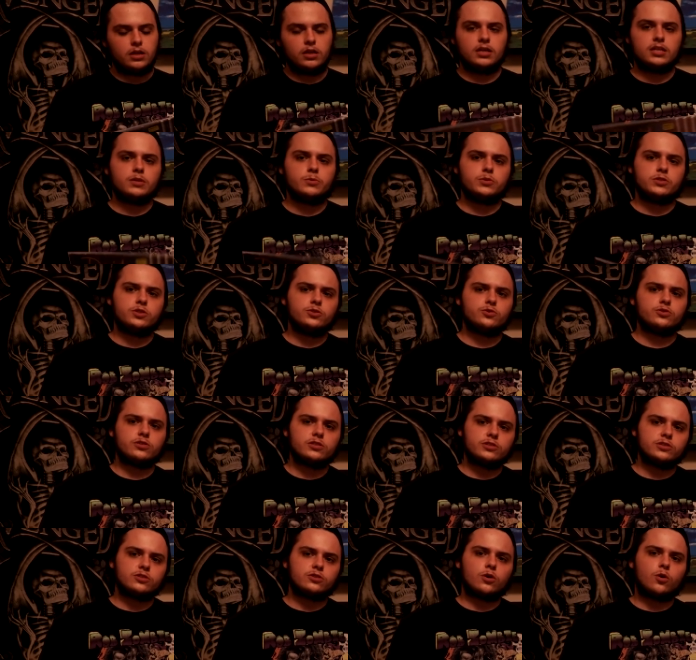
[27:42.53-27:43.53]
He would usually
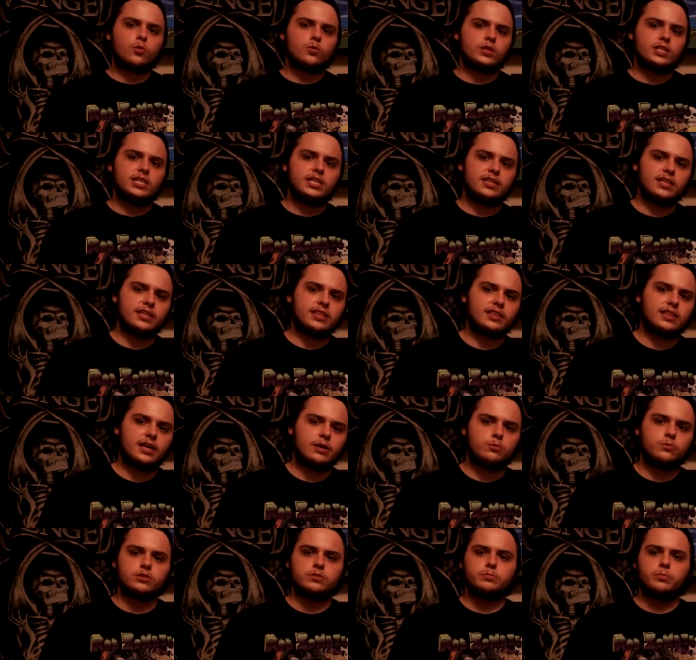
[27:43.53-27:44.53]
just hold anything that
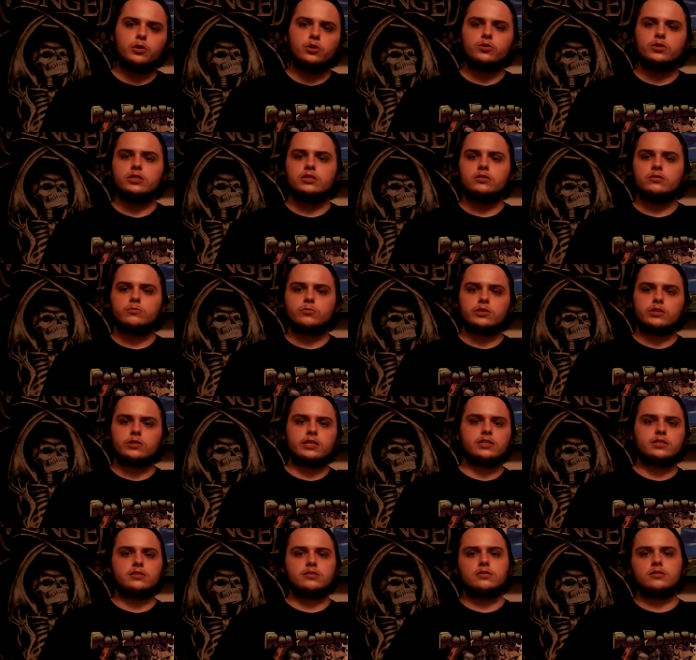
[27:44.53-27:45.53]
was Bowie
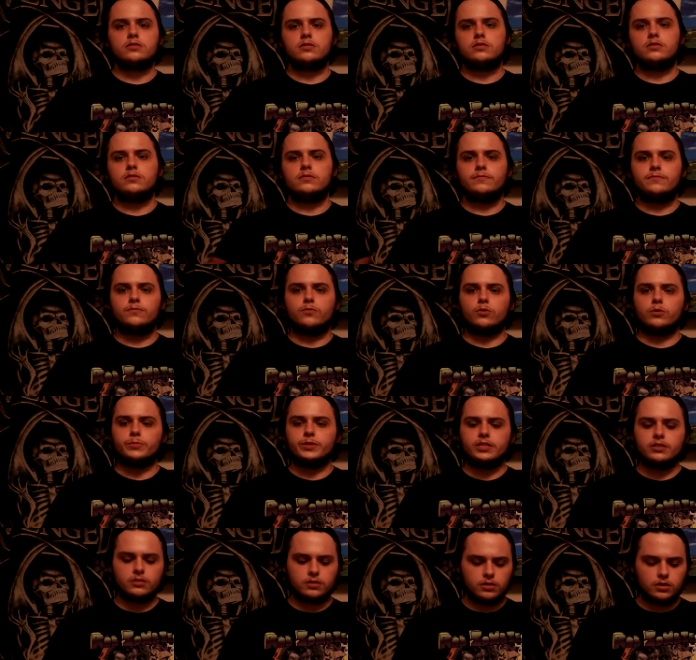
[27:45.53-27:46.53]
related for
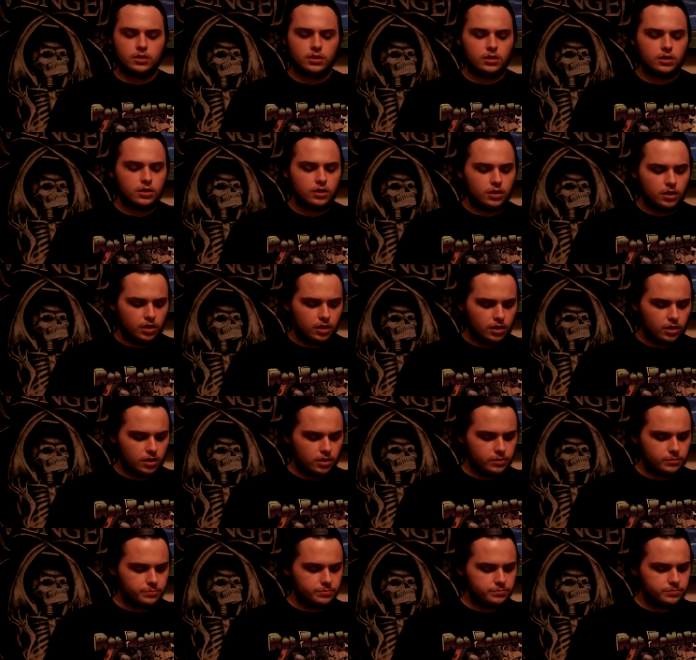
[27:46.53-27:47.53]
me.
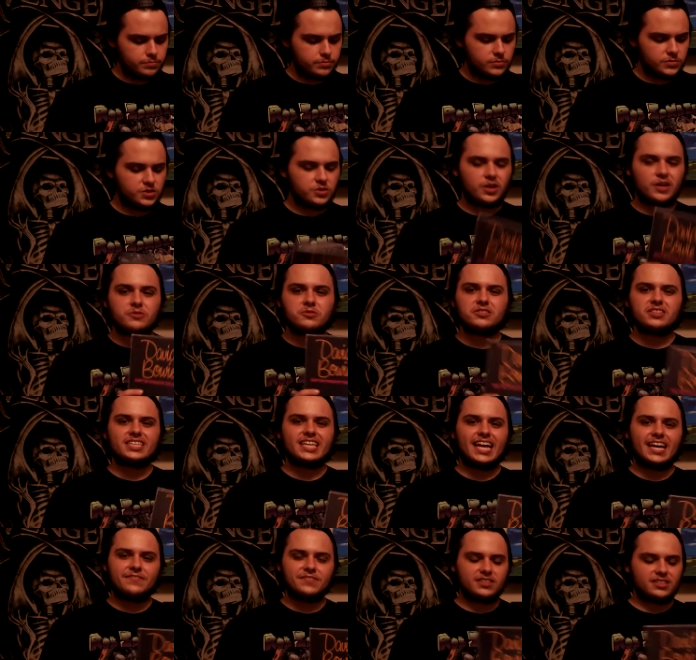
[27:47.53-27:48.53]
So I really
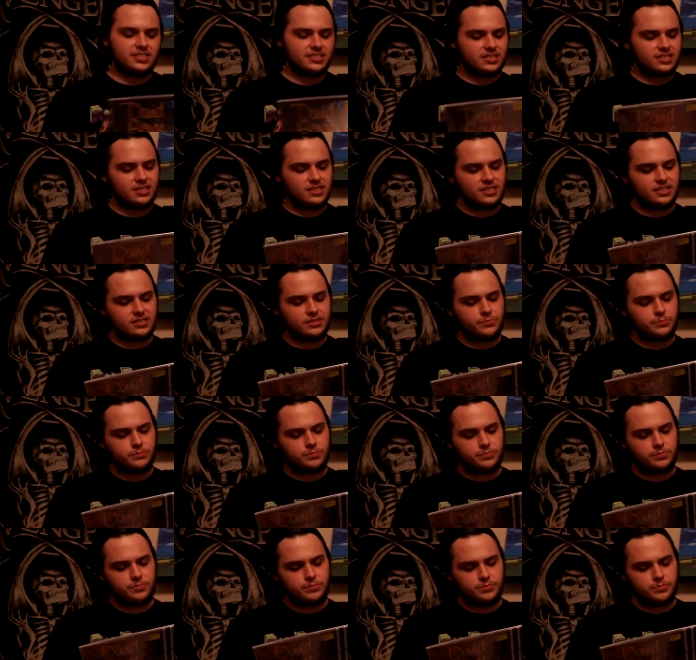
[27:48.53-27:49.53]
haven't listened to this,
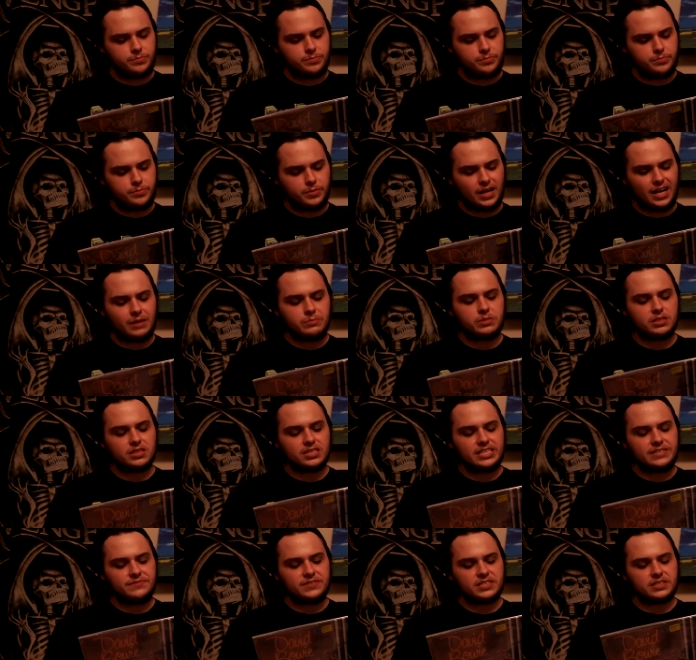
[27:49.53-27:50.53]
but I
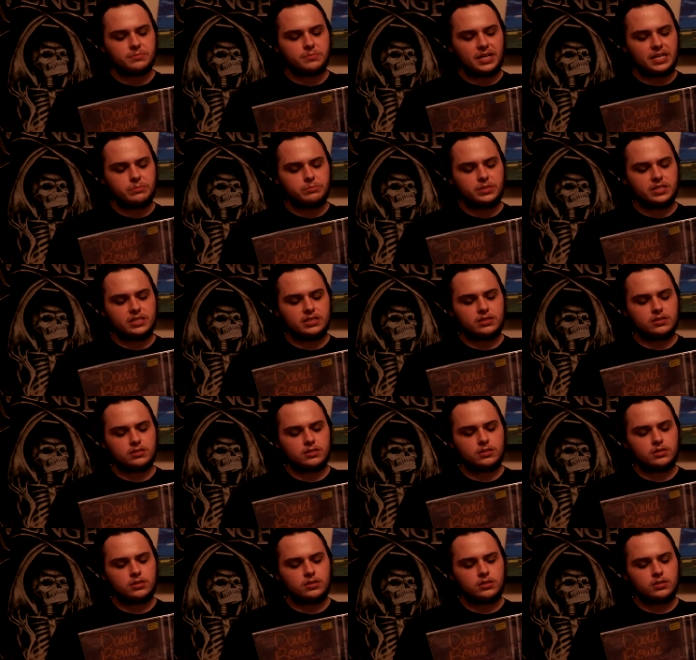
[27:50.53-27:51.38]
believe this might be